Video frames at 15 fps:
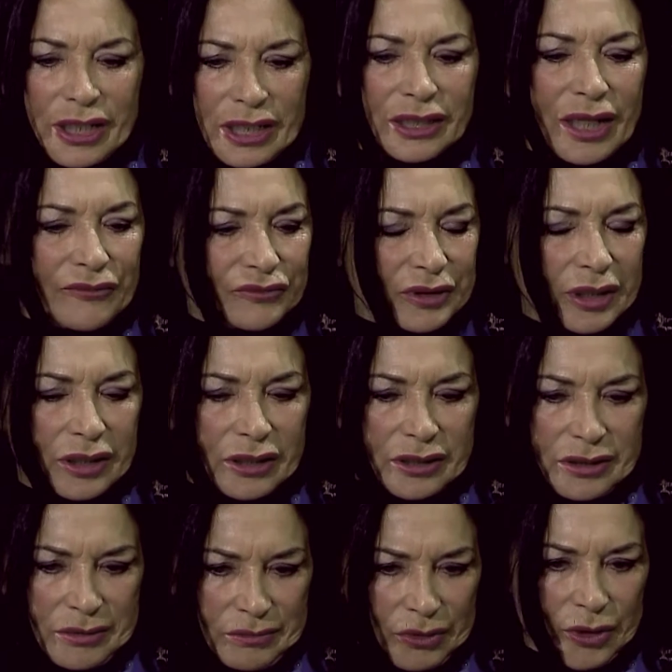and
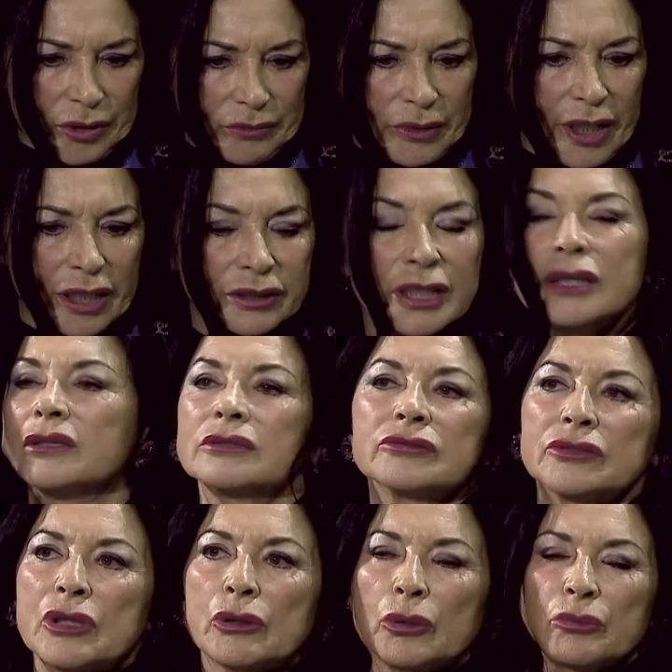after getting
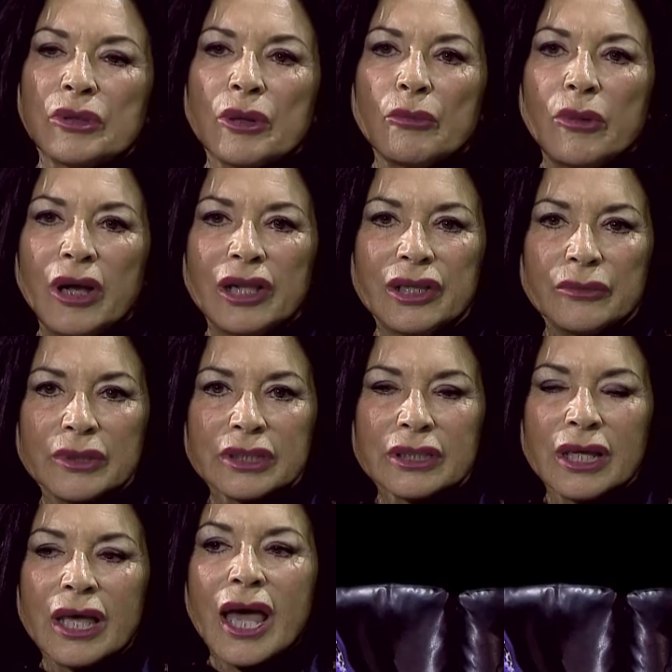into the European Parliament,